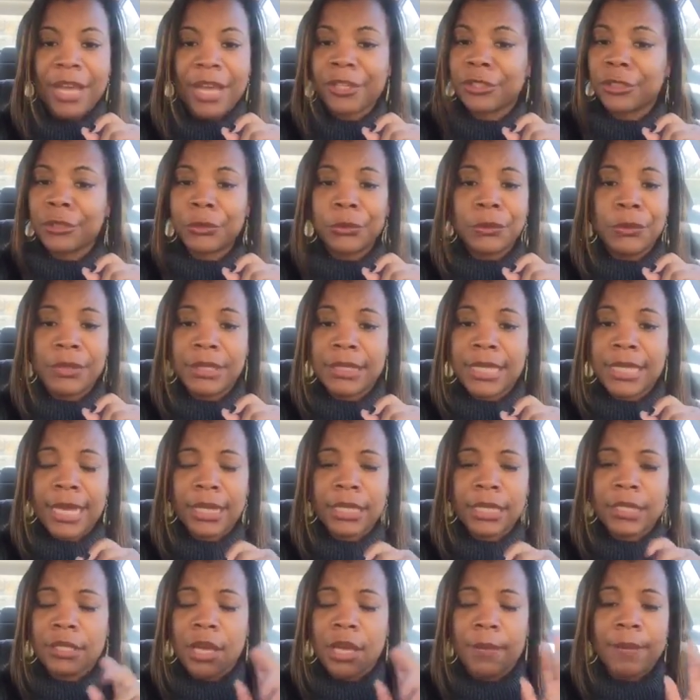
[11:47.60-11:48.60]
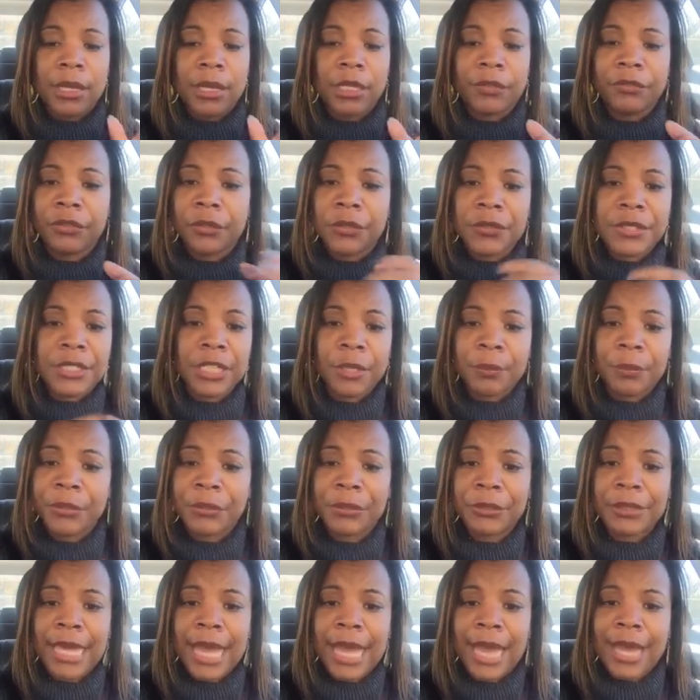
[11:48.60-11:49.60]
I don't know who said it, so I'm not even going to sit up
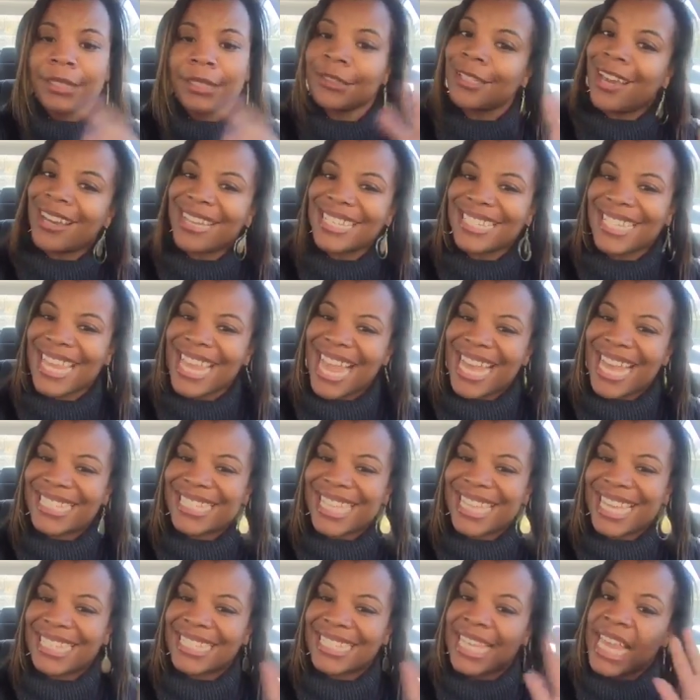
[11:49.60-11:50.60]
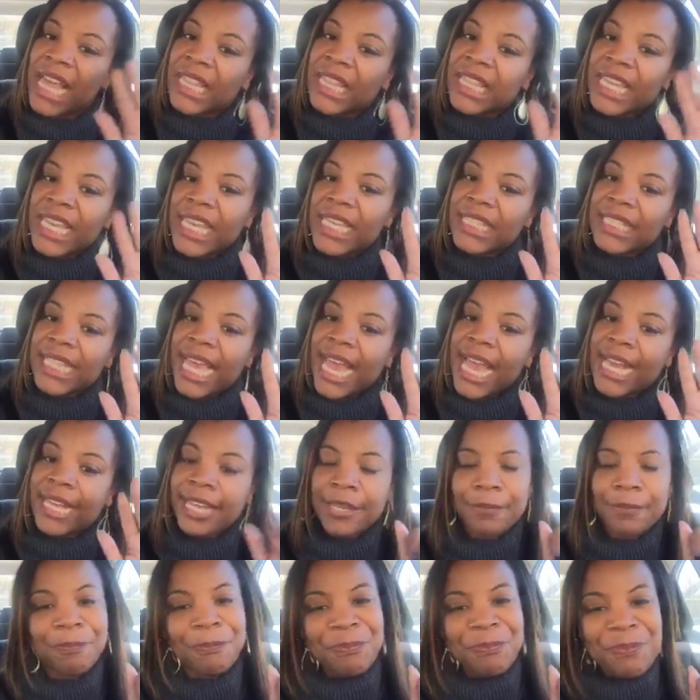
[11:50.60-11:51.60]
here and lie. Y'all can say I said it. Say, Aaliyah said
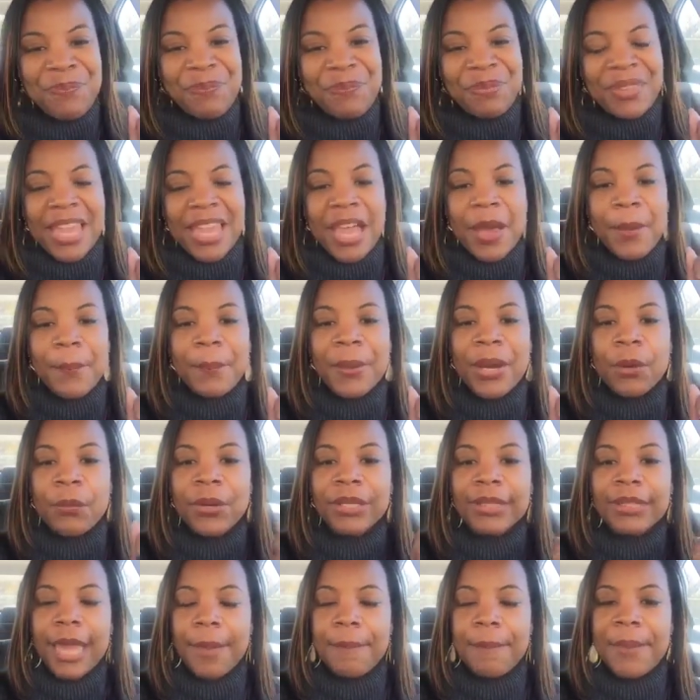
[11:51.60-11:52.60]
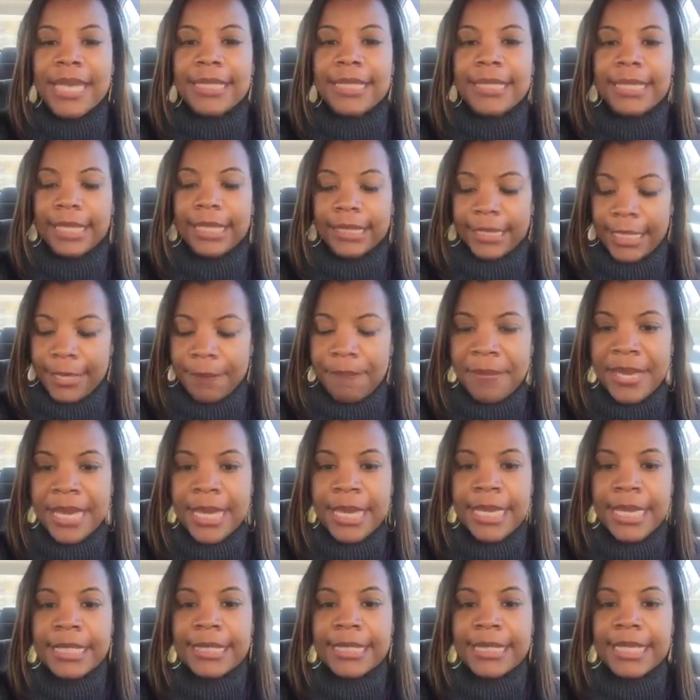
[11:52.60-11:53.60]
it. But what that basically
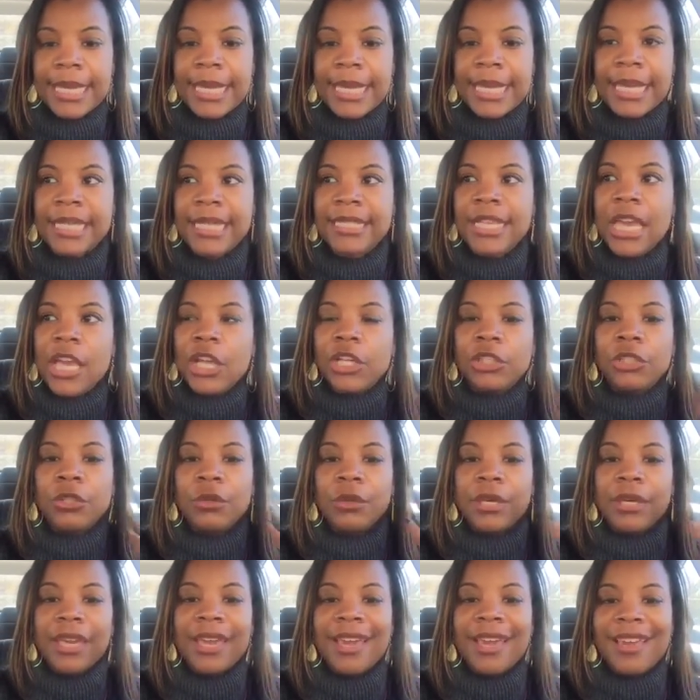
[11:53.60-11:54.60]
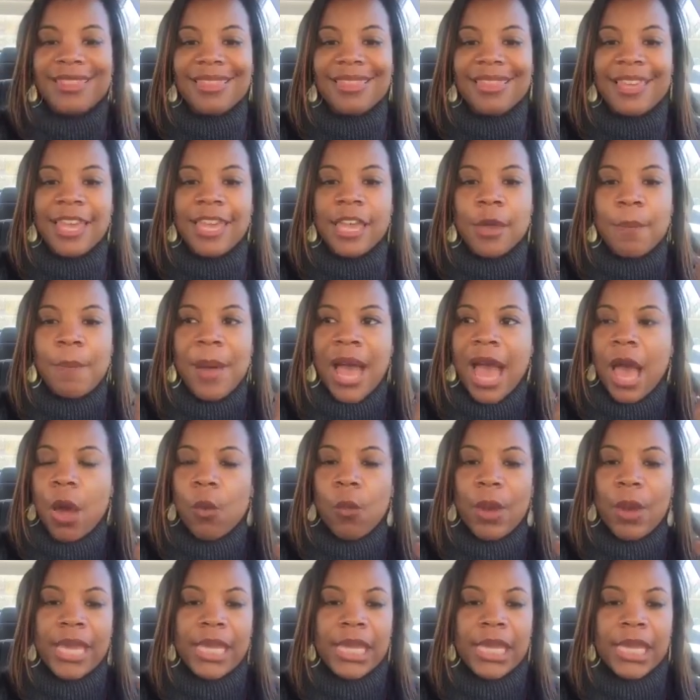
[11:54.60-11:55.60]
means is you can't think by
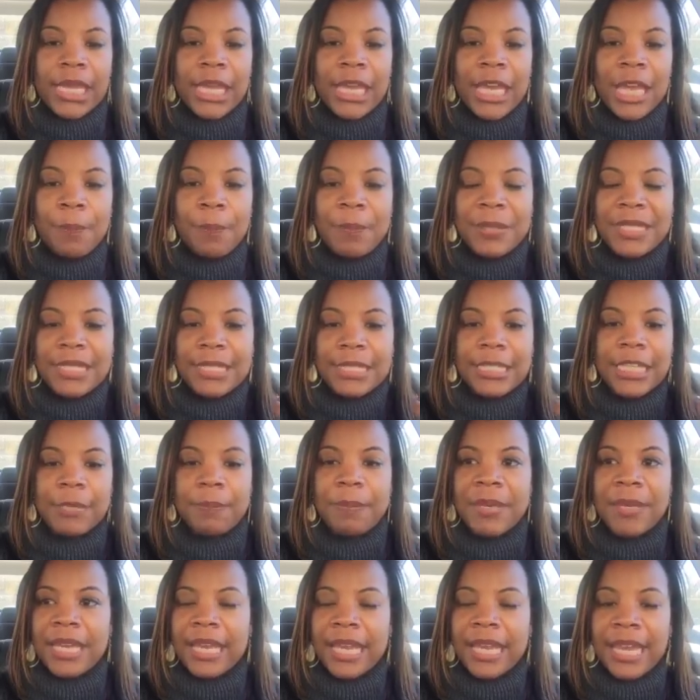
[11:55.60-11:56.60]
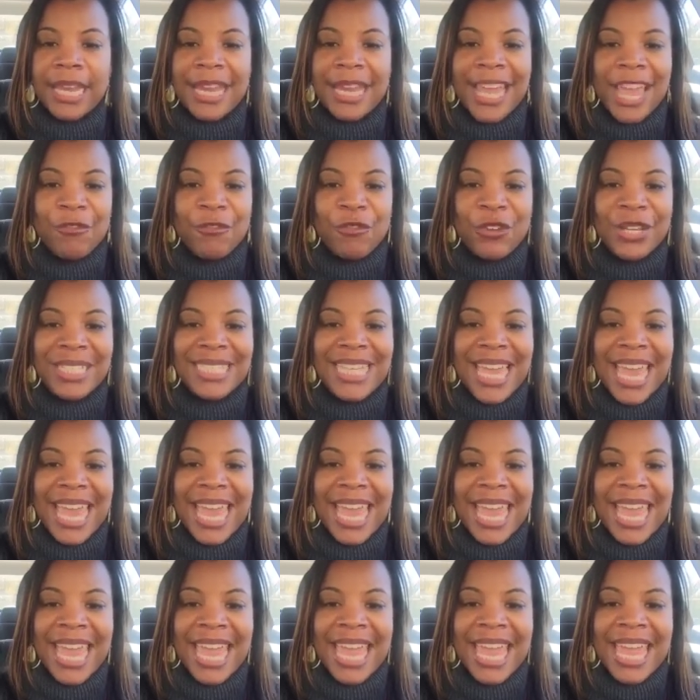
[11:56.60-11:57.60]
waking up and sleeping in every
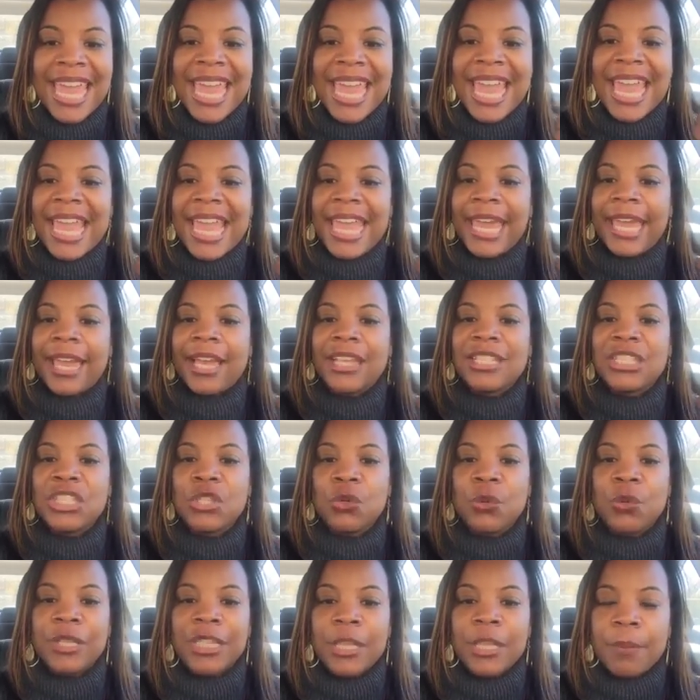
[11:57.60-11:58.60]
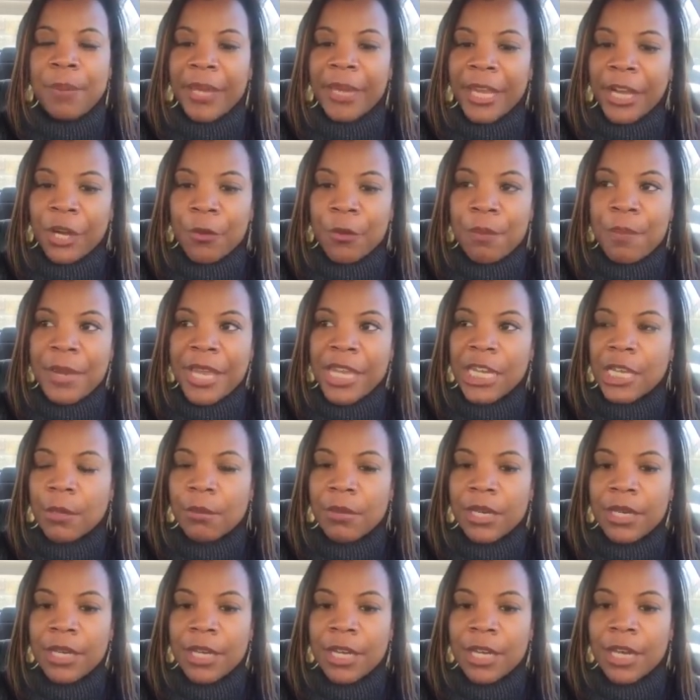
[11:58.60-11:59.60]
day and doing the bare
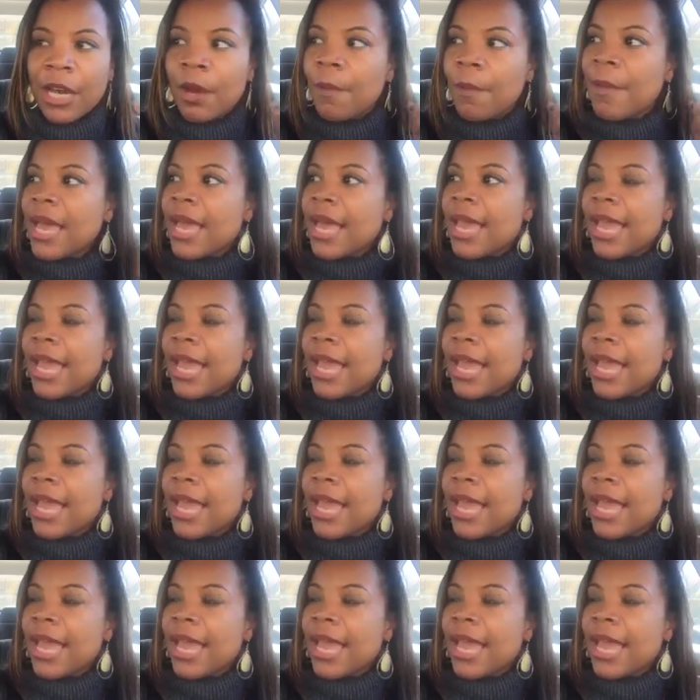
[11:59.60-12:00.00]
minimum